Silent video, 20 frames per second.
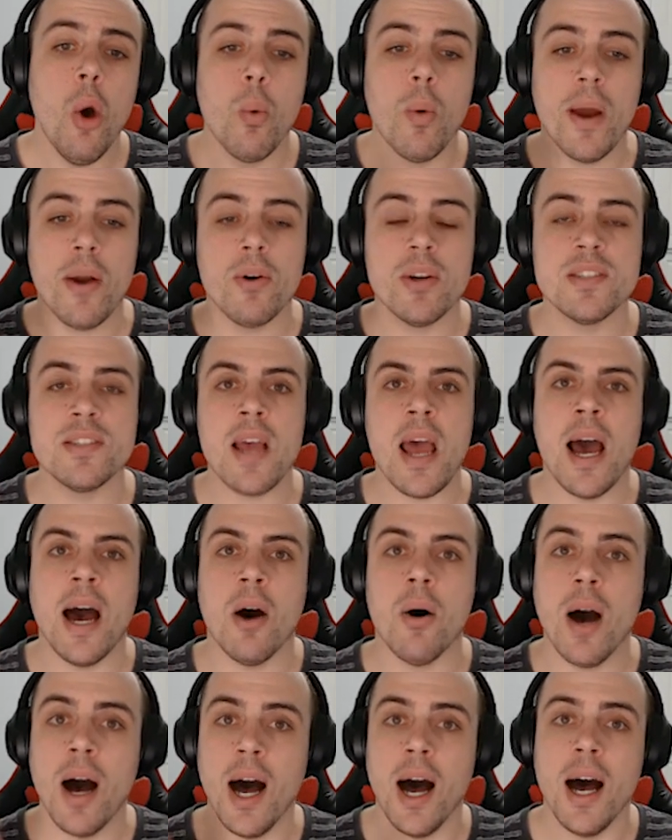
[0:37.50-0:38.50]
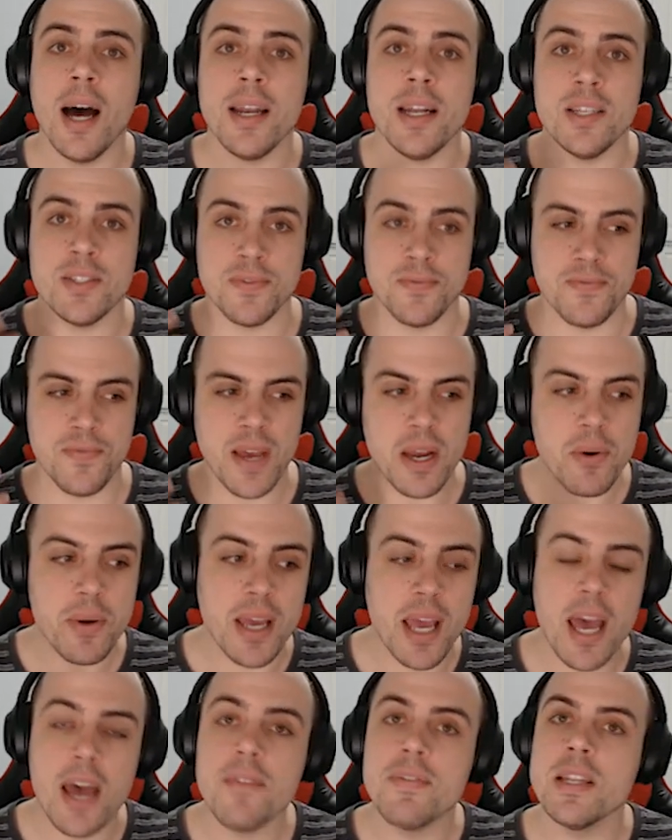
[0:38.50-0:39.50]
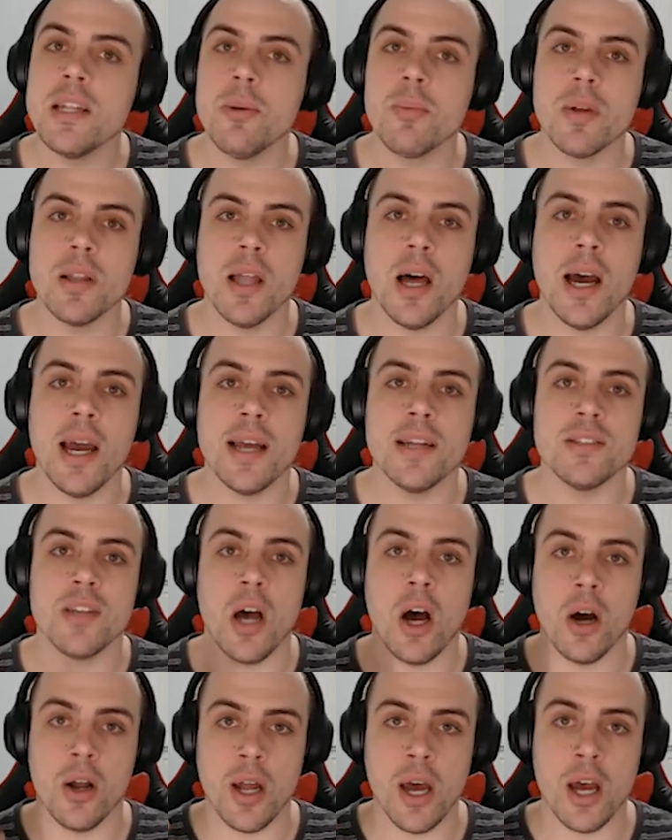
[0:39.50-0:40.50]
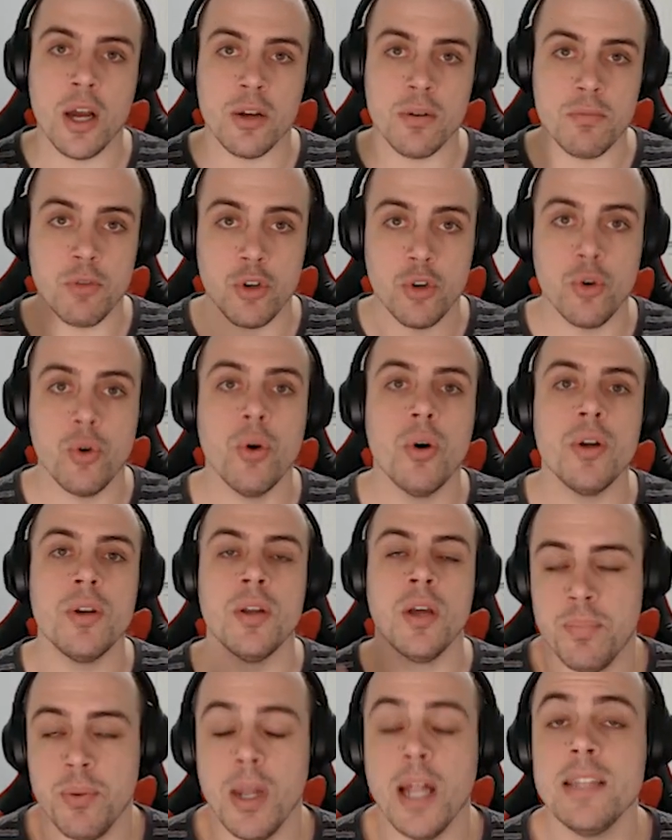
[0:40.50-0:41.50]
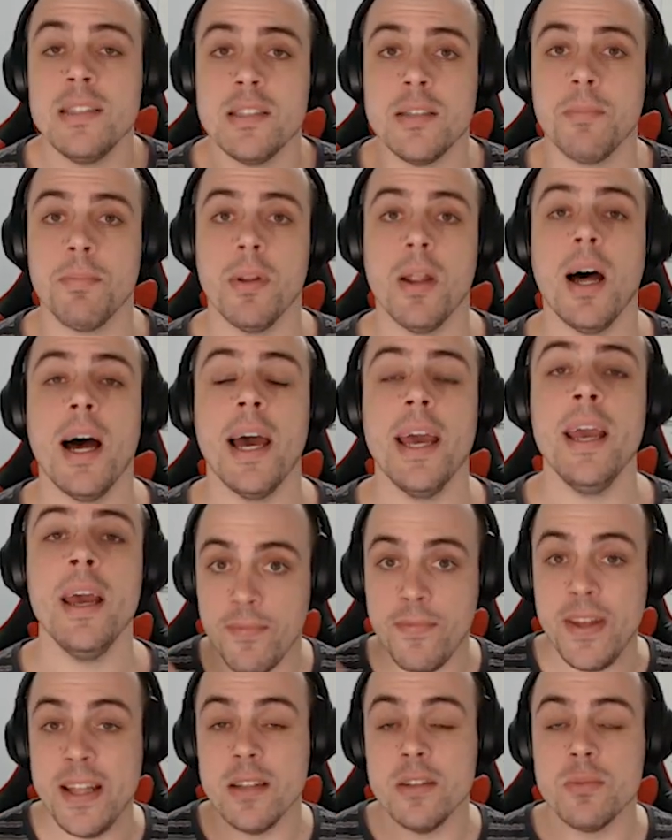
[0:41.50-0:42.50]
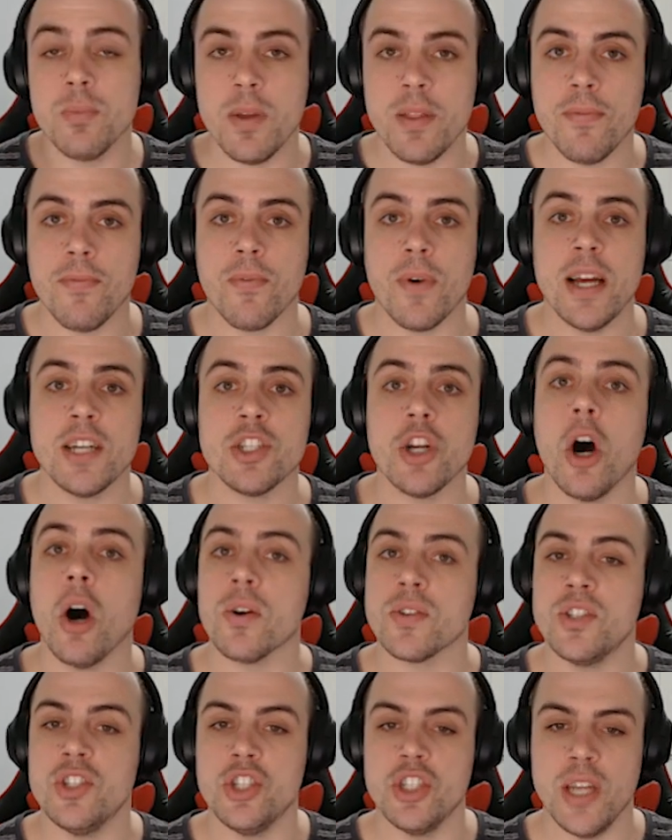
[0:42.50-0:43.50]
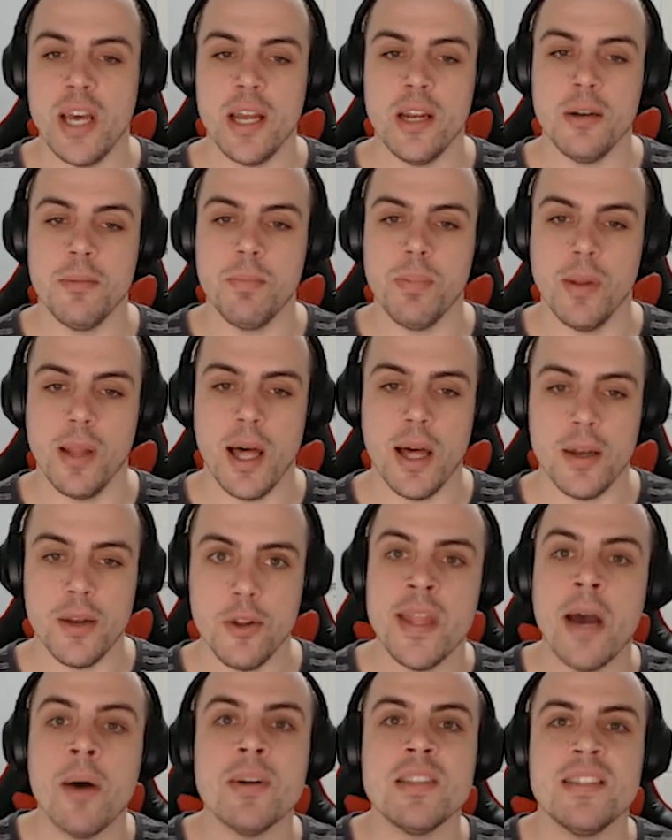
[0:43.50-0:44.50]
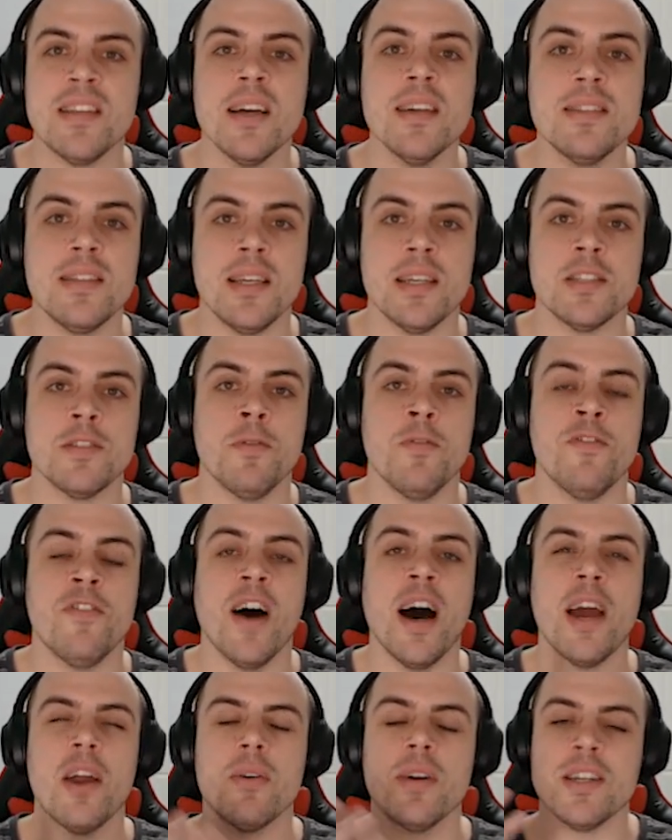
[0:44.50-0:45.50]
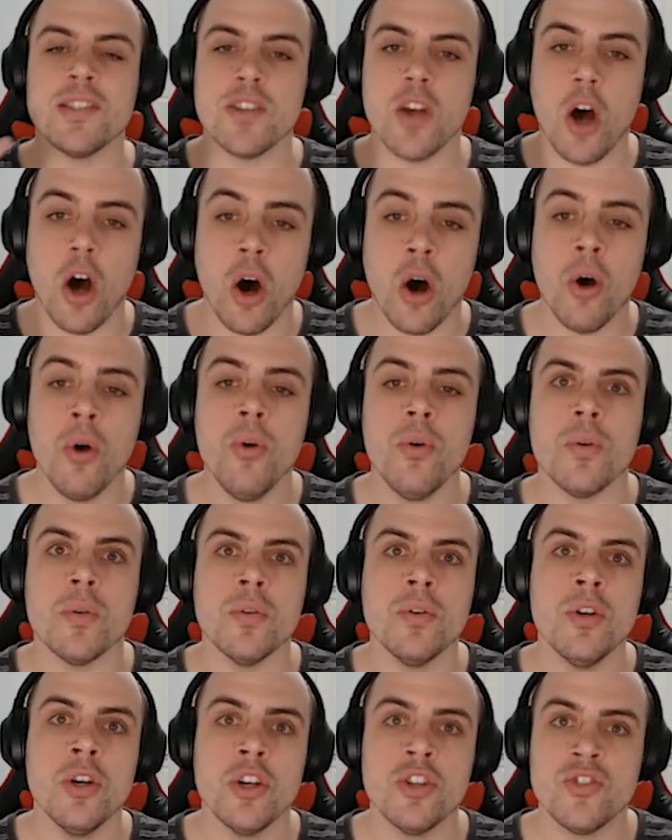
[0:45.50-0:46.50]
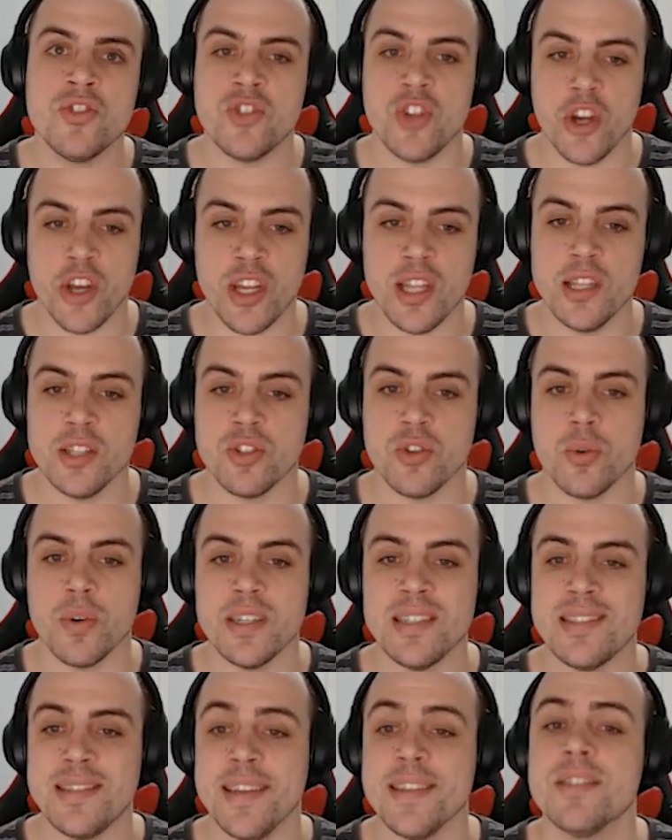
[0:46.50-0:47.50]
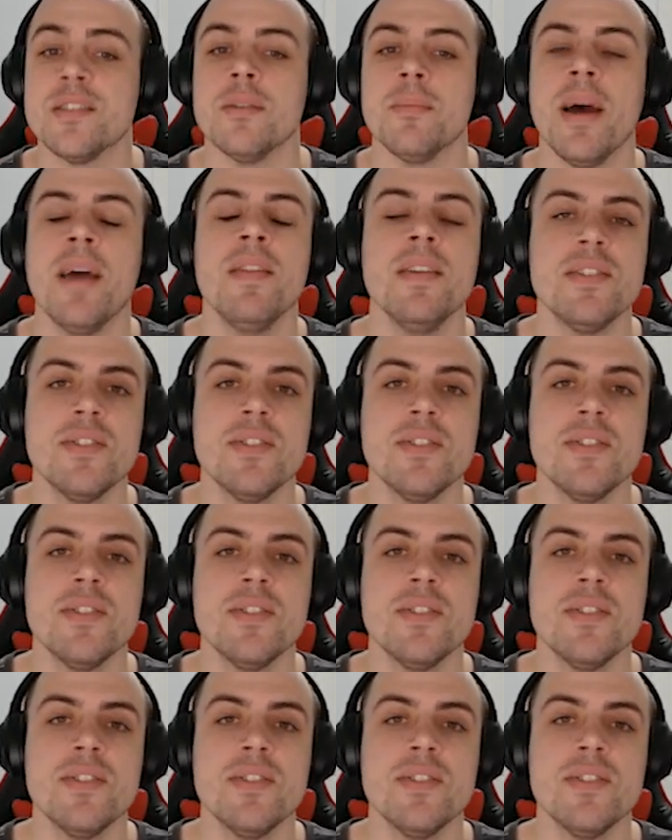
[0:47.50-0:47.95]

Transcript: Whereas our heart is very heavily reliant on a good blood supply filled with fresh oxygenated blood. Now it does this via its own circulatory system, and